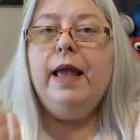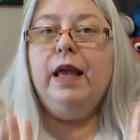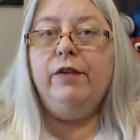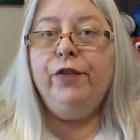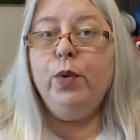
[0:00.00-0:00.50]

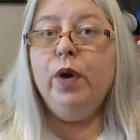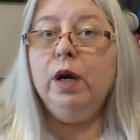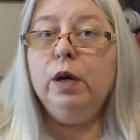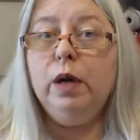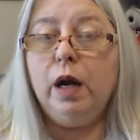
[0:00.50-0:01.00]
If you
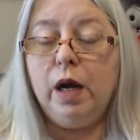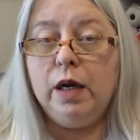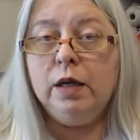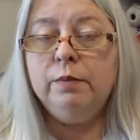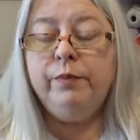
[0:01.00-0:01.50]
are,
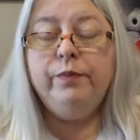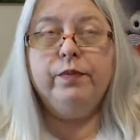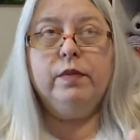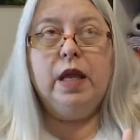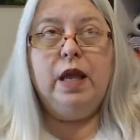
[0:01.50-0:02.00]

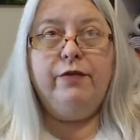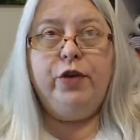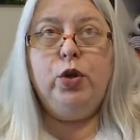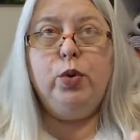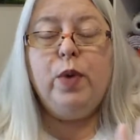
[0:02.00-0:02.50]

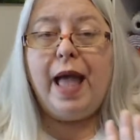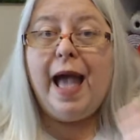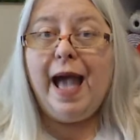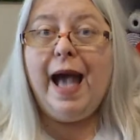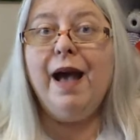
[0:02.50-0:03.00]
if you
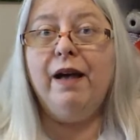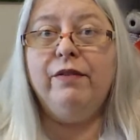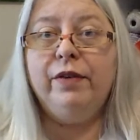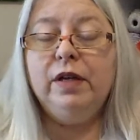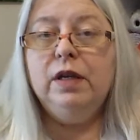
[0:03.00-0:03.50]

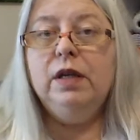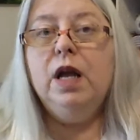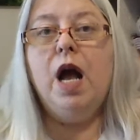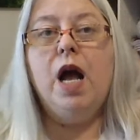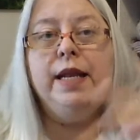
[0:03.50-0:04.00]
have
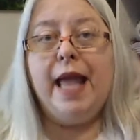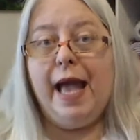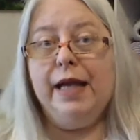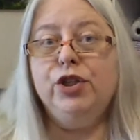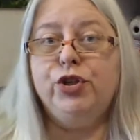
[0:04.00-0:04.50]
an
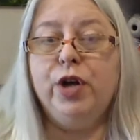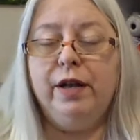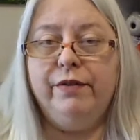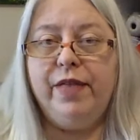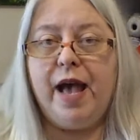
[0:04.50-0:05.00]
extra
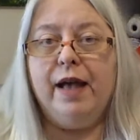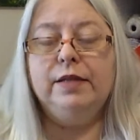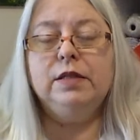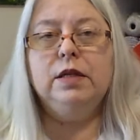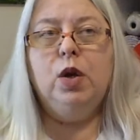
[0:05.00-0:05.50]
of
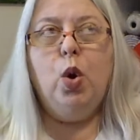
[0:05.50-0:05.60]
that,